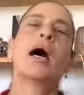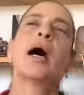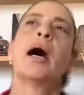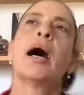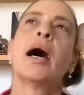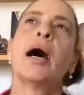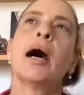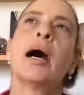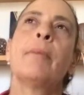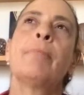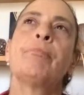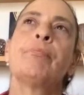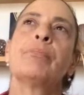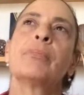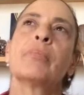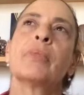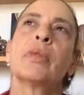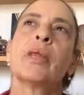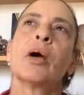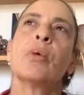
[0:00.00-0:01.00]
I
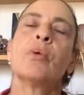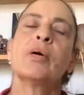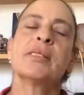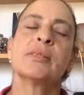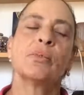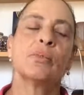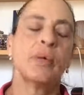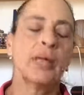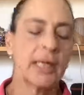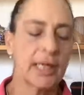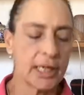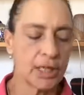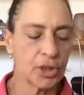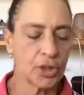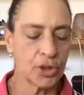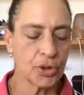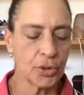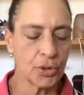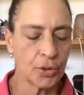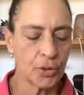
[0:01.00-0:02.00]
wasn't willing
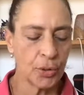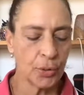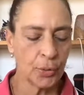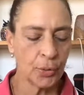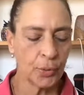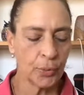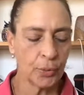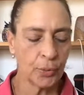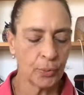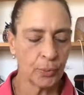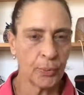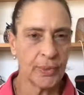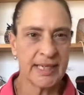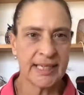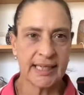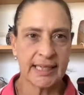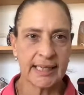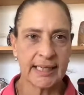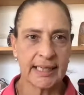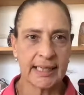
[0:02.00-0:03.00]
to
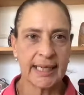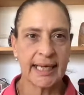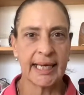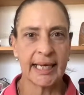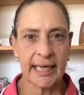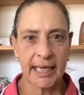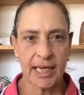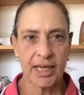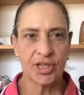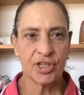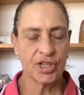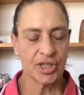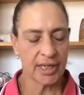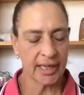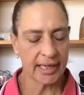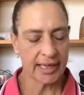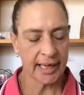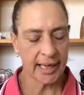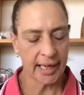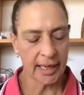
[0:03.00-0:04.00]
risk getting injured
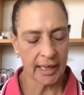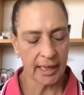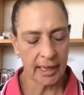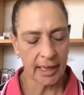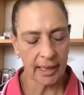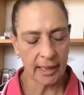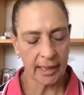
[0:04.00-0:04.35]
again.